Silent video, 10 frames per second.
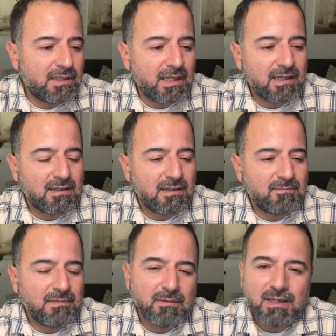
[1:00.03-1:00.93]
they
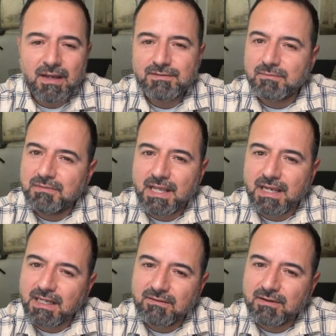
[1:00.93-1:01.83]
maybe have some
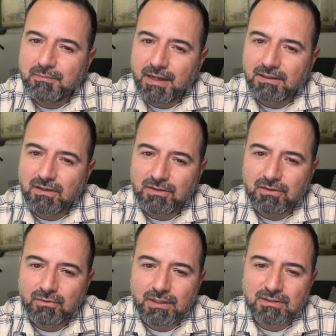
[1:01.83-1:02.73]
negative impact on your
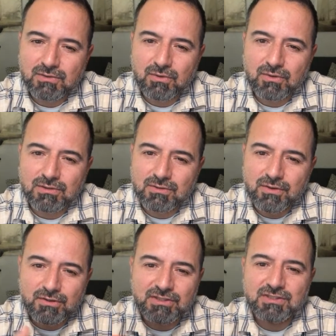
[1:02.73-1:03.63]
credit score. So
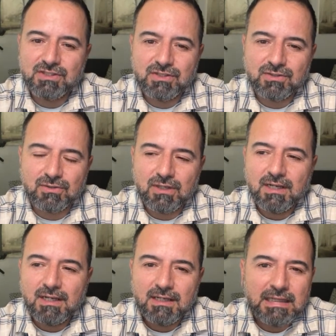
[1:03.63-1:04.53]
they're still
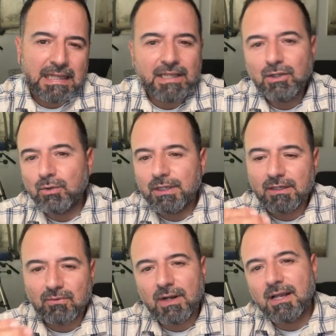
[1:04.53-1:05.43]
lingering
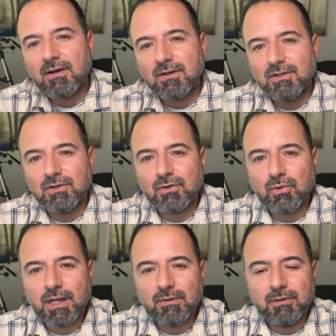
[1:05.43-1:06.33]
around on your
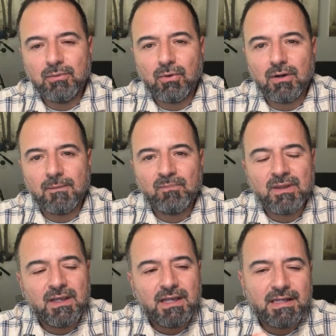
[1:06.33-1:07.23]
credit report.
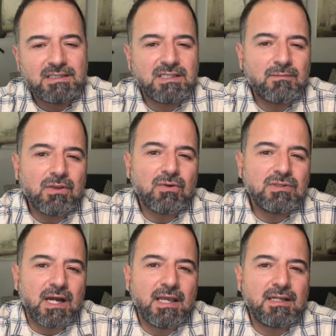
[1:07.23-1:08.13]
And some of those
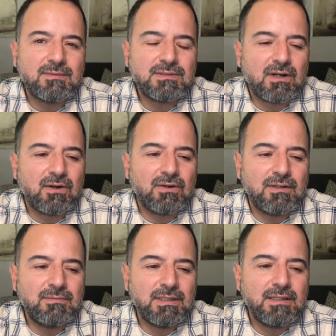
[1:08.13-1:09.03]
items are going
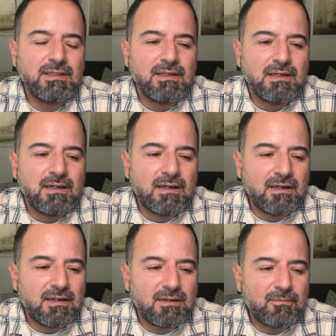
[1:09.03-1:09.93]
to be
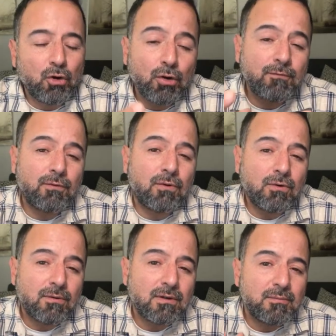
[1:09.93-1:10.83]

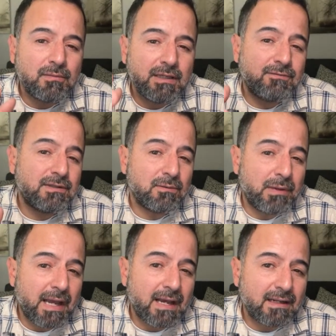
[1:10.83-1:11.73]
hurtful if they're
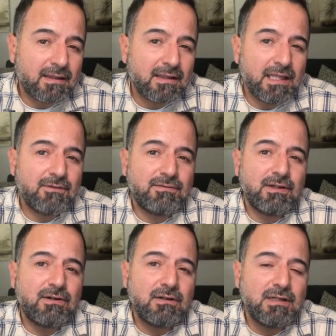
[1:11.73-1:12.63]
bad. If
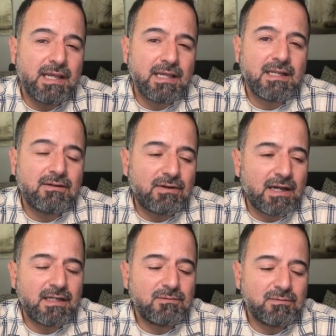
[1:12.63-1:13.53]
they're negative
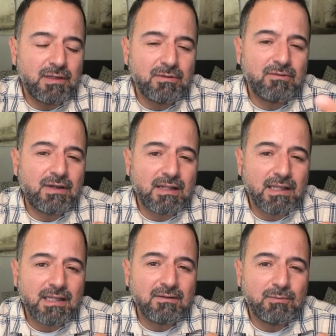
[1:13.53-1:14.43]
items, maybe you've had late